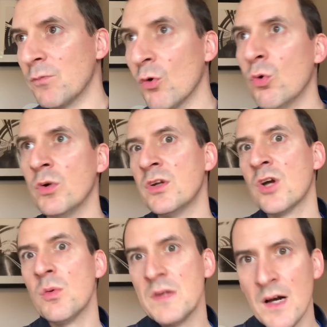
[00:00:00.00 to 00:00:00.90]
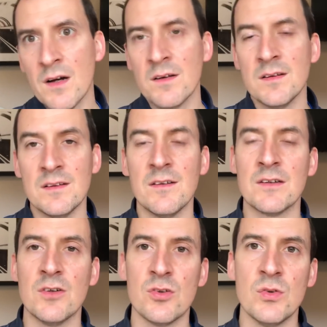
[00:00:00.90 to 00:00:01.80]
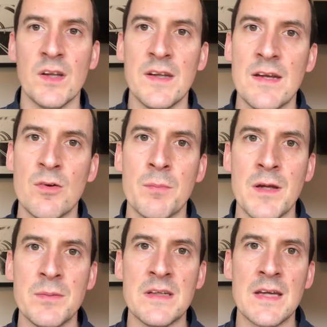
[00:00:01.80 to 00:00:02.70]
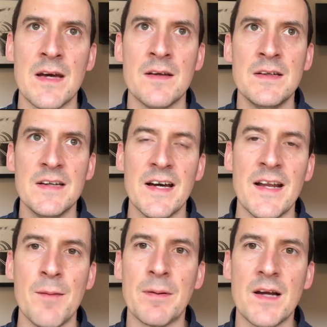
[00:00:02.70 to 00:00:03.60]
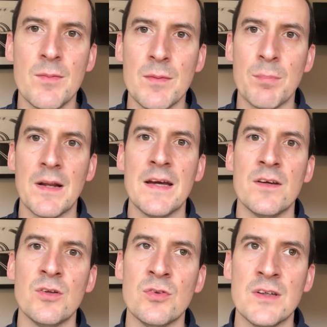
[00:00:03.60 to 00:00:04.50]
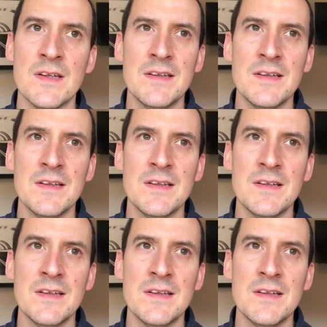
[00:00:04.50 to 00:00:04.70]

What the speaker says: Or you go young, like Arsenal have done here, and maybe you get an up-and-coming player who's